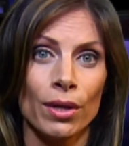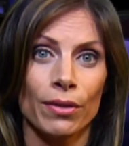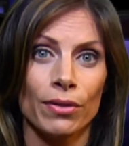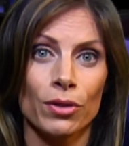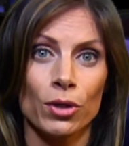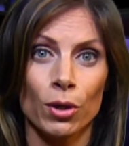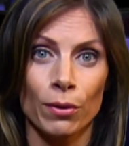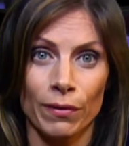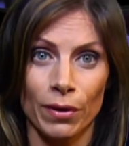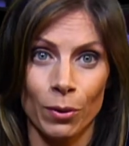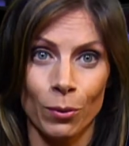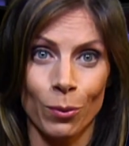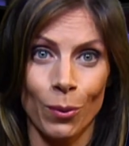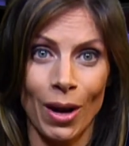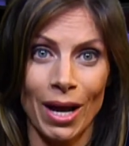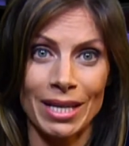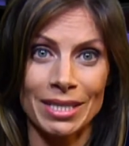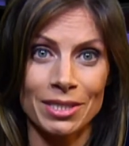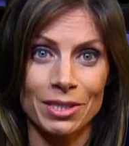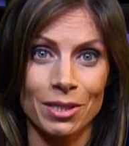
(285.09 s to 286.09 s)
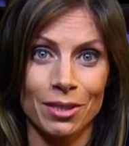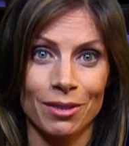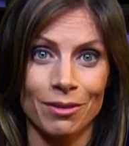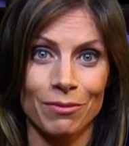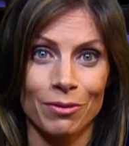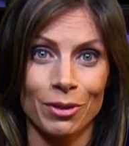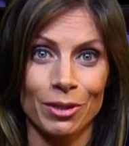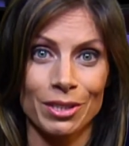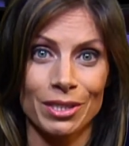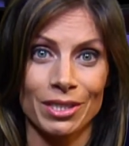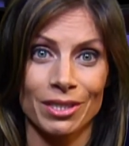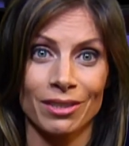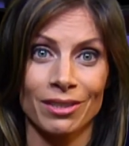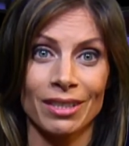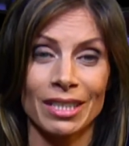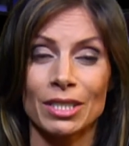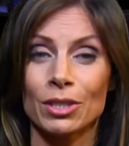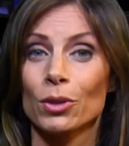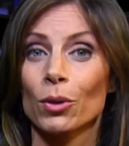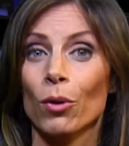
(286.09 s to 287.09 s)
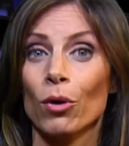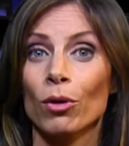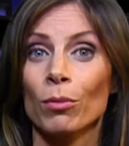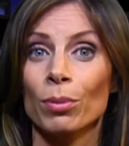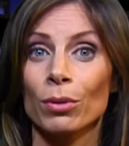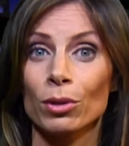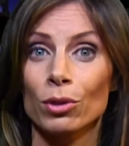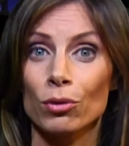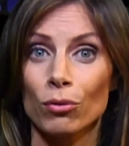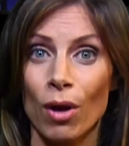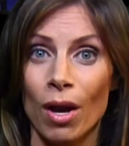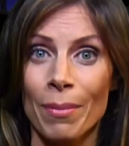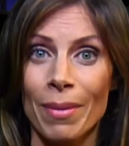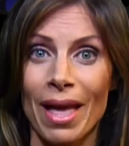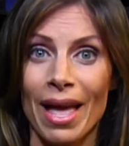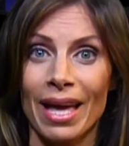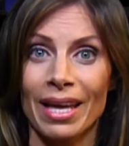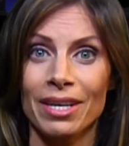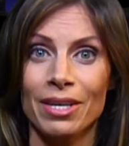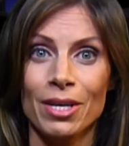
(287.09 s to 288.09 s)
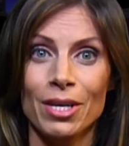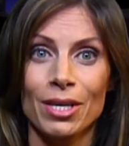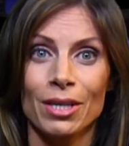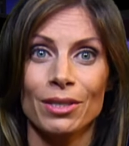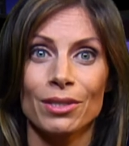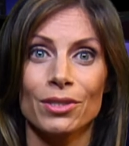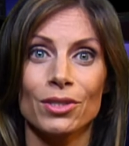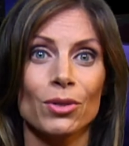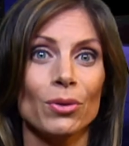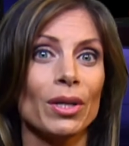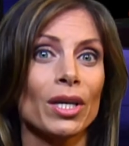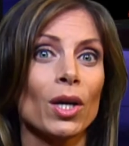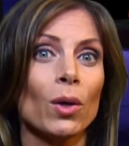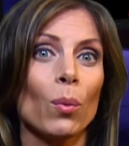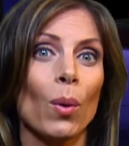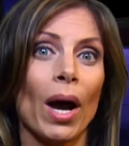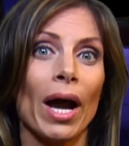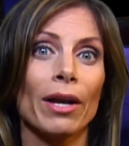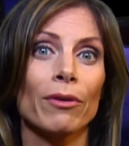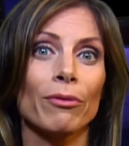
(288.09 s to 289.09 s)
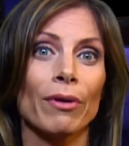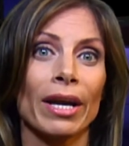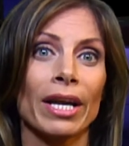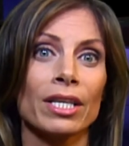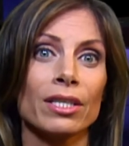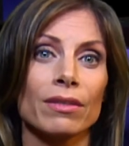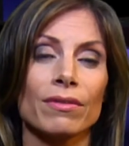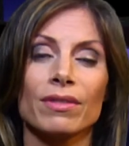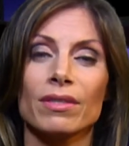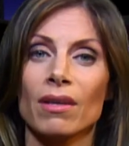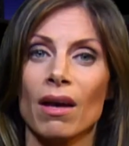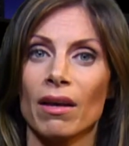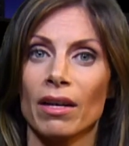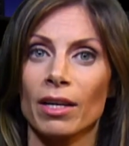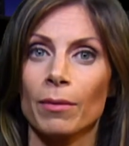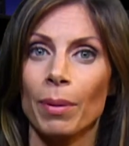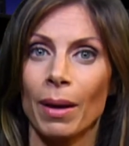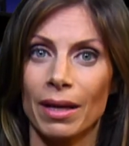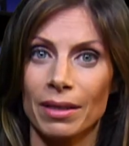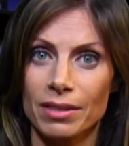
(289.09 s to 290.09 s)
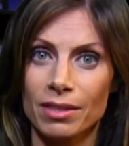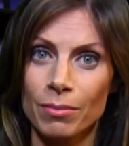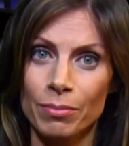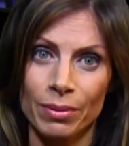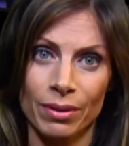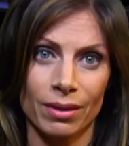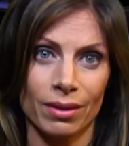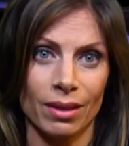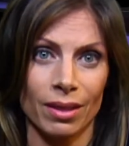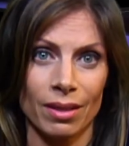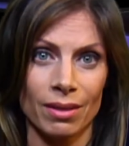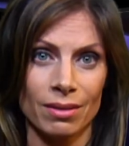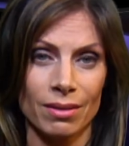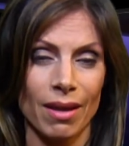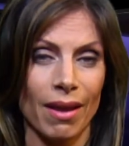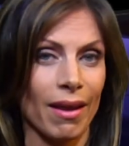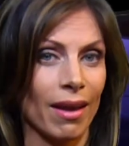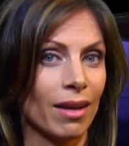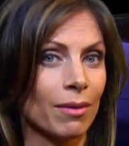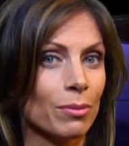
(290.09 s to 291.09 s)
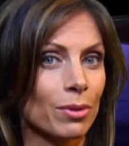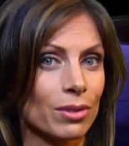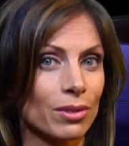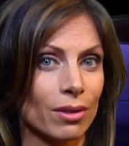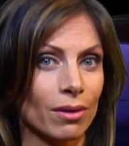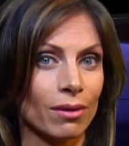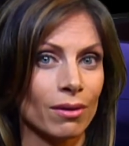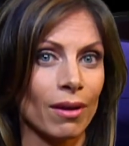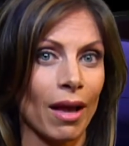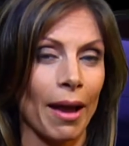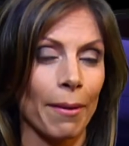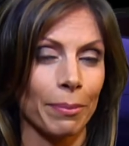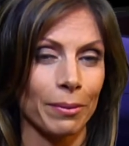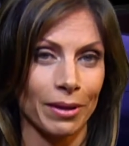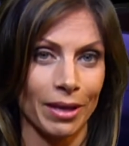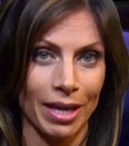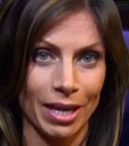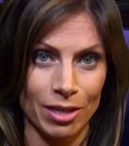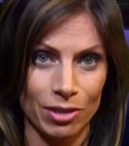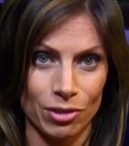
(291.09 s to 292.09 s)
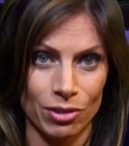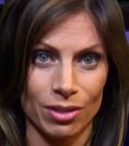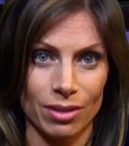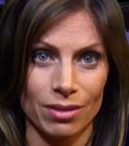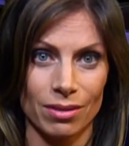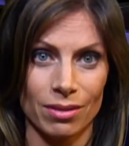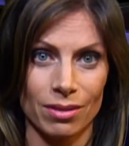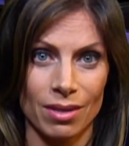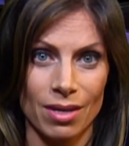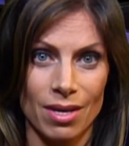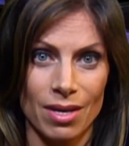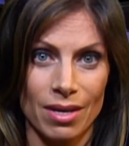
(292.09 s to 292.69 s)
the UV-1's a versatile and durable drumhead, suiting a wide range of sonic possibilities and musical applications.